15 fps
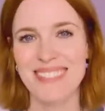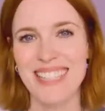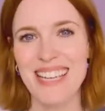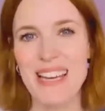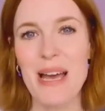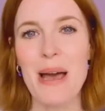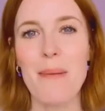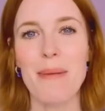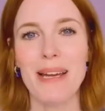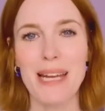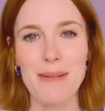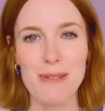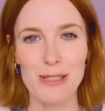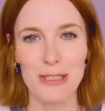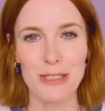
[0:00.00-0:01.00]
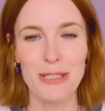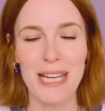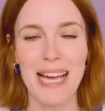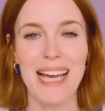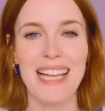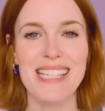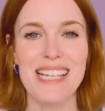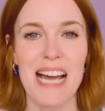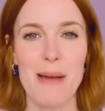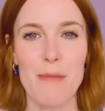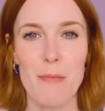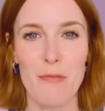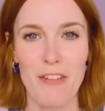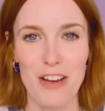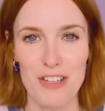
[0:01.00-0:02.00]
My name's Laurie and I'm a
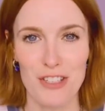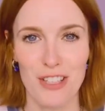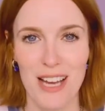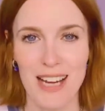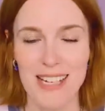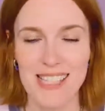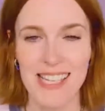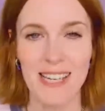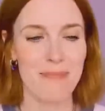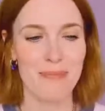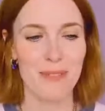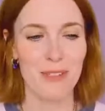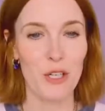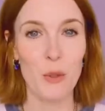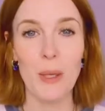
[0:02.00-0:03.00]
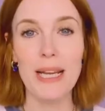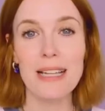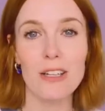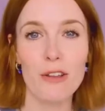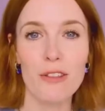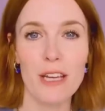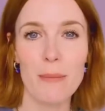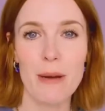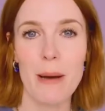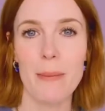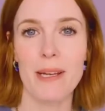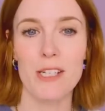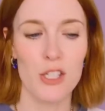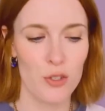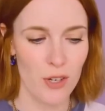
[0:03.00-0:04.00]
professional actor. Quick little thing about my
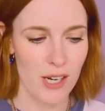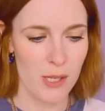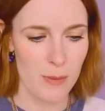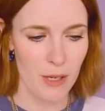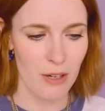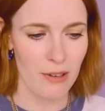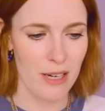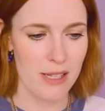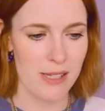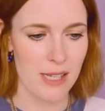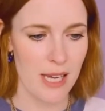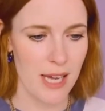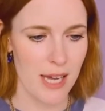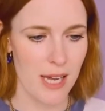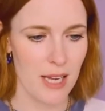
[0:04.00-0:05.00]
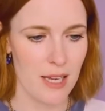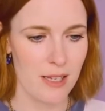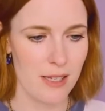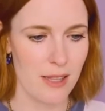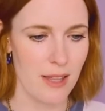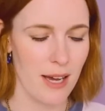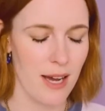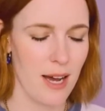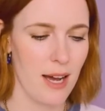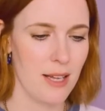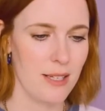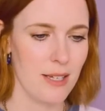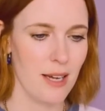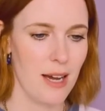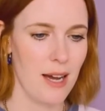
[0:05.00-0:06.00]
industry experience is
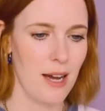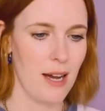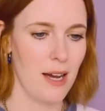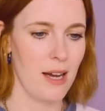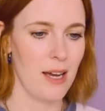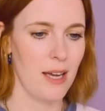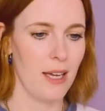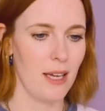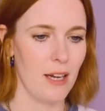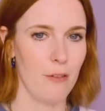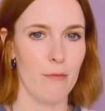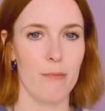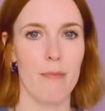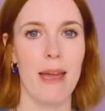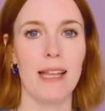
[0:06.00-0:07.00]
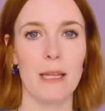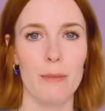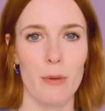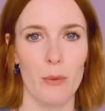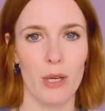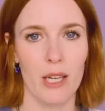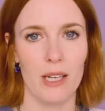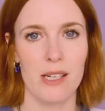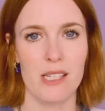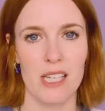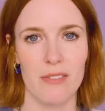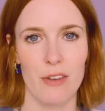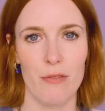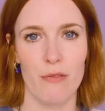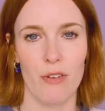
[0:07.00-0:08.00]
that I have mainly been working in
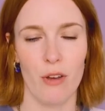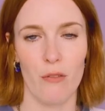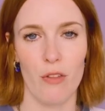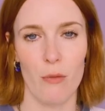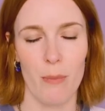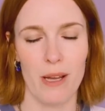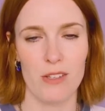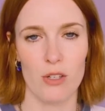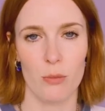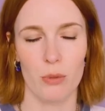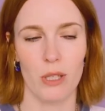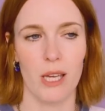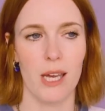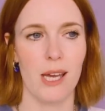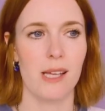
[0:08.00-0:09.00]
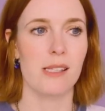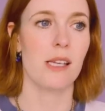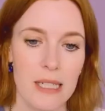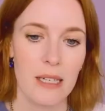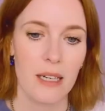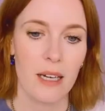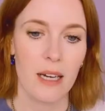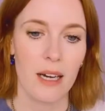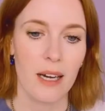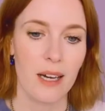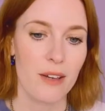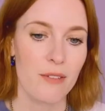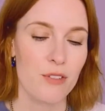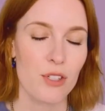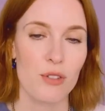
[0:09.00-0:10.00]
TV and film for the past couple of years.
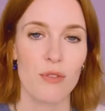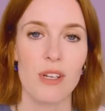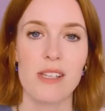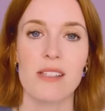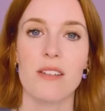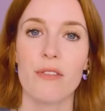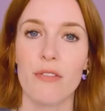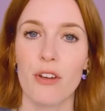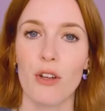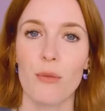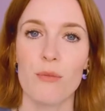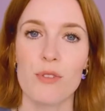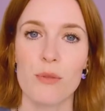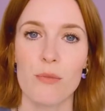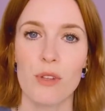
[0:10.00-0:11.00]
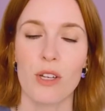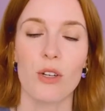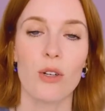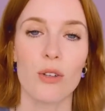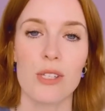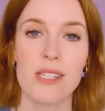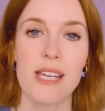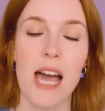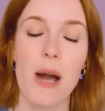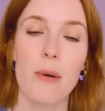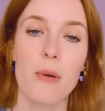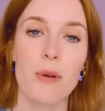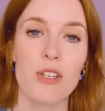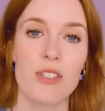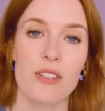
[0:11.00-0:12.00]
I've just recently filmed something called The
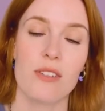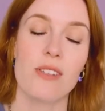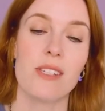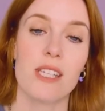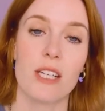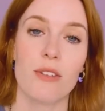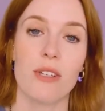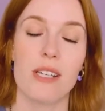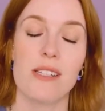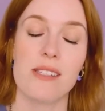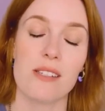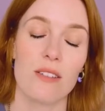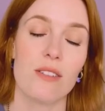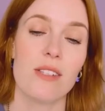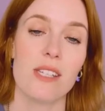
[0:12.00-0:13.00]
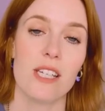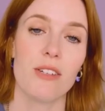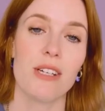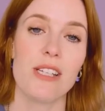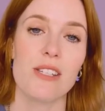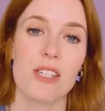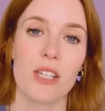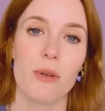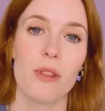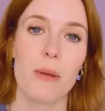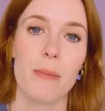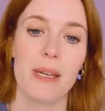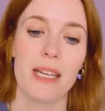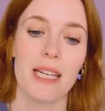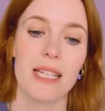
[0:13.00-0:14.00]
Tower, which is on series two at the
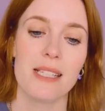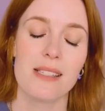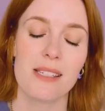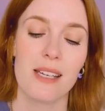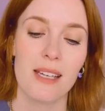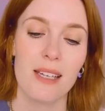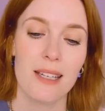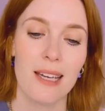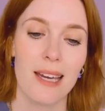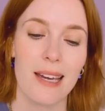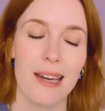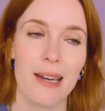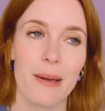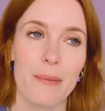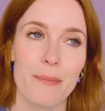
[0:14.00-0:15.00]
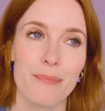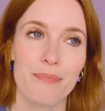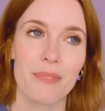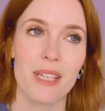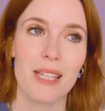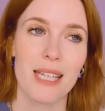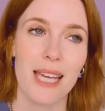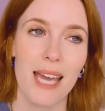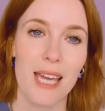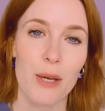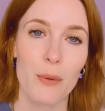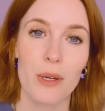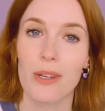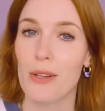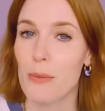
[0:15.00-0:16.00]
minute. The A
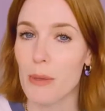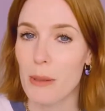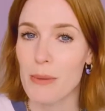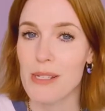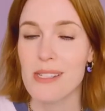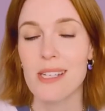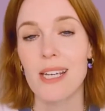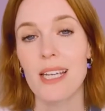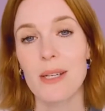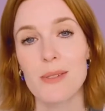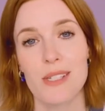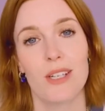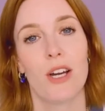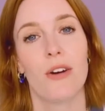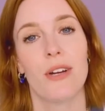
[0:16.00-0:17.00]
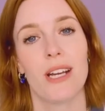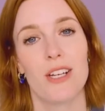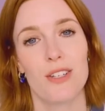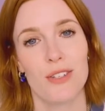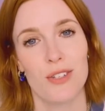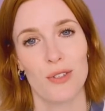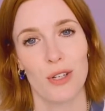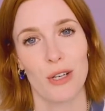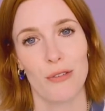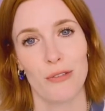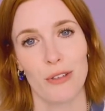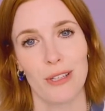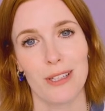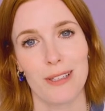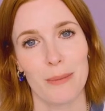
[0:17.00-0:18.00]
Word on the BBC, and I was in Coronation Street for
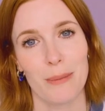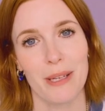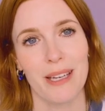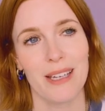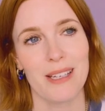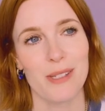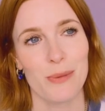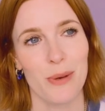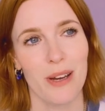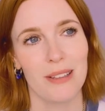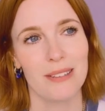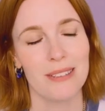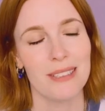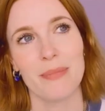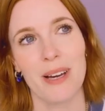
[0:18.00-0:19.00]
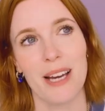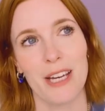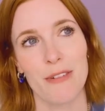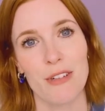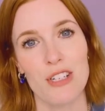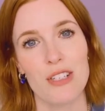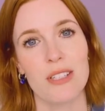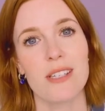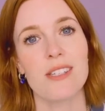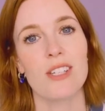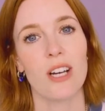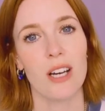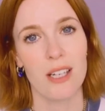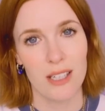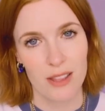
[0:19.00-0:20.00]
a little bit as well. I originally
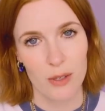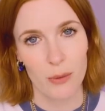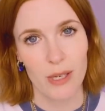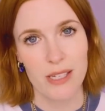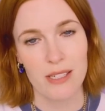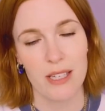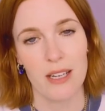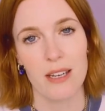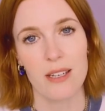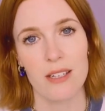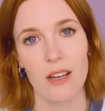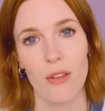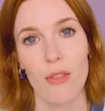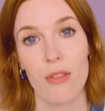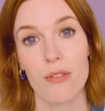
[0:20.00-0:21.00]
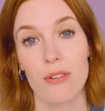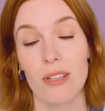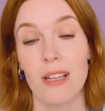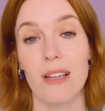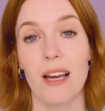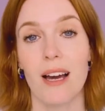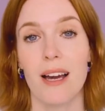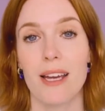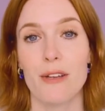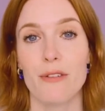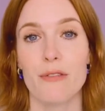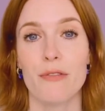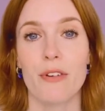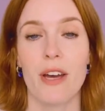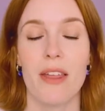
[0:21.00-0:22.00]
started in the West End on Thriller Live,
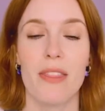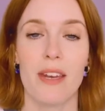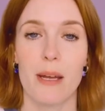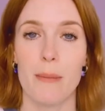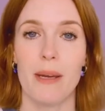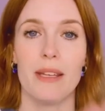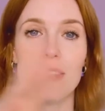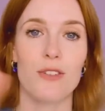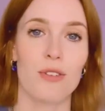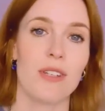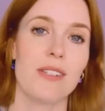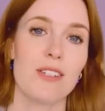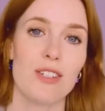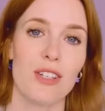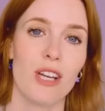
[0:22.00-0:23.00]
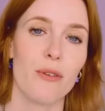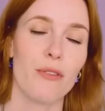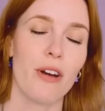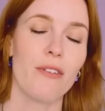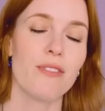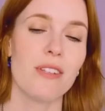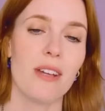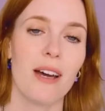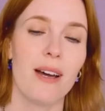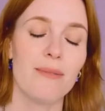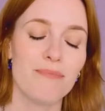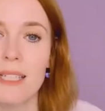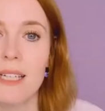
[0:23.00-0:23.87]
and then I made the transition over after that.